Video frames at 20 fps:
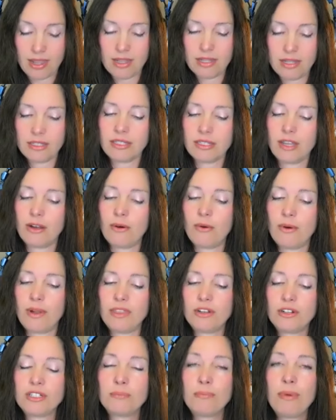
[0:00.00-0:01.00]
So
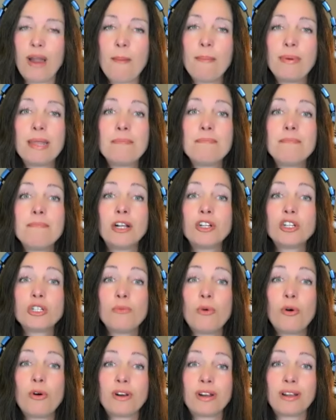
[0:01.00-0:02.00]
there's probably much
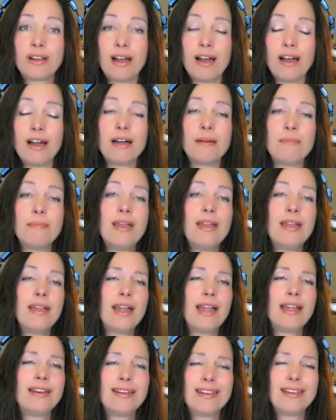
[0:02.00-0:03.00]
more to come.
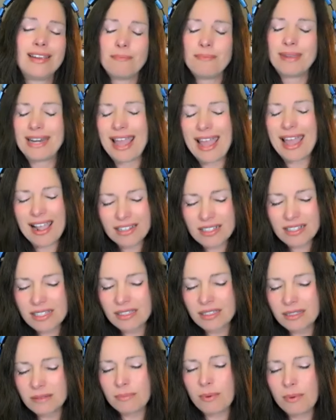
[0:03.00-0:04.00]
And I mean,
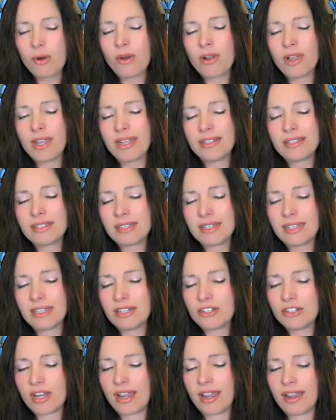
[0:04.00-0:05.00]
excellent points,
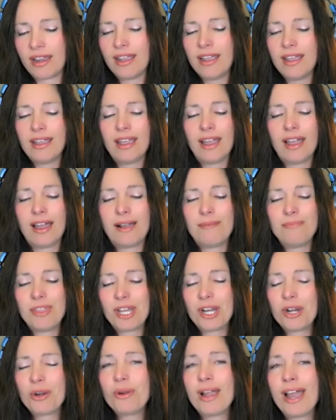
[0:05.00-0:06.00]
EJ. Um, the
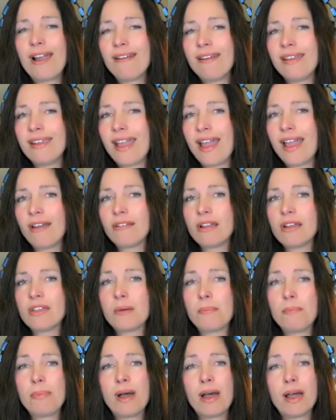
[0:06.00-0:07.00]
crowding out of
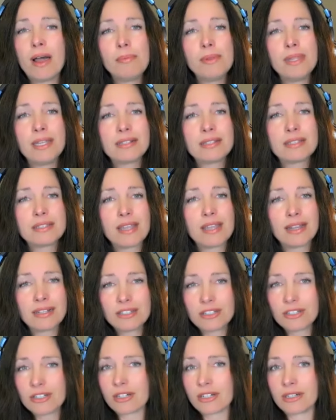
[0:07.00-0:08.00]
the public
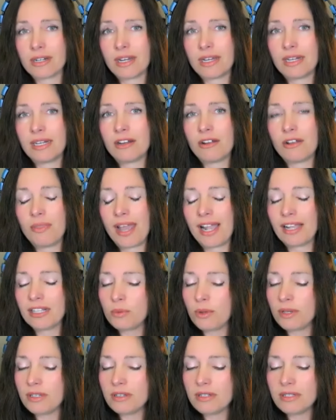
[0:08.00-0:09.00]
sector, you know, and that's
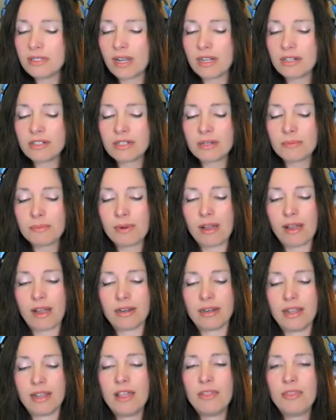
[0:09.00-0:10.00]
what you touched
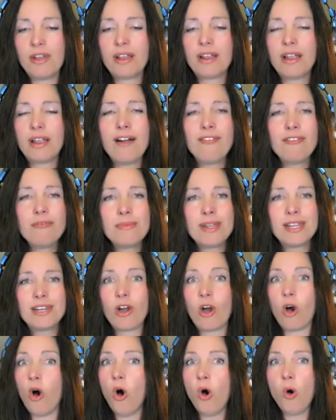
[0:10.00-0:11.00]
upon. The government
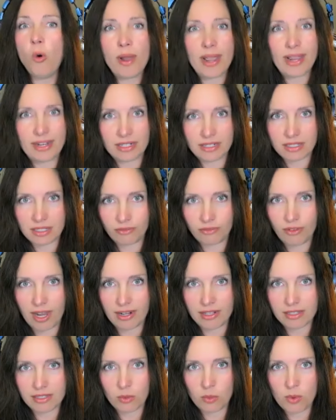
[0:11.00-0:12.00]
always
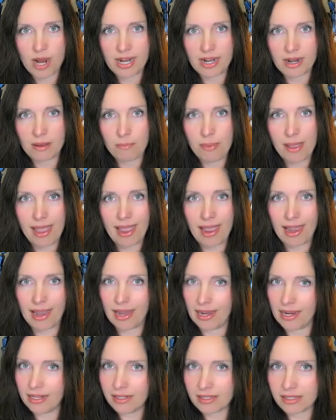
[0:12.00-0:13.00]
finds a way to
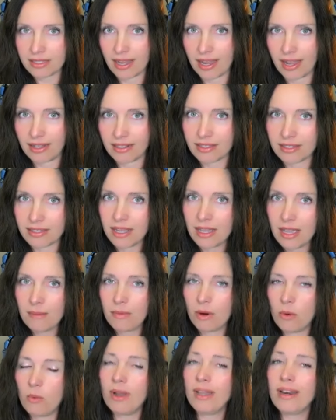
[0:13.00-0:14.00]
pay its debts.
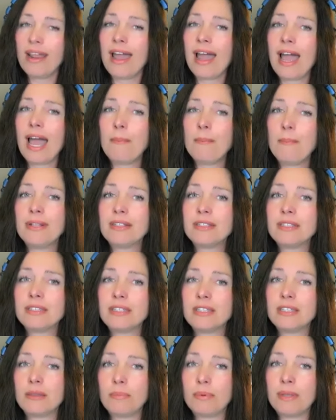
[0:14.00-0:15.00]
But what happens
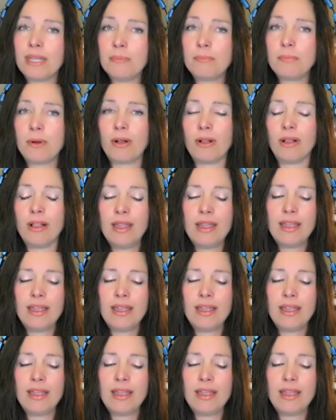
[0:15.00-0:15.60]
to the people?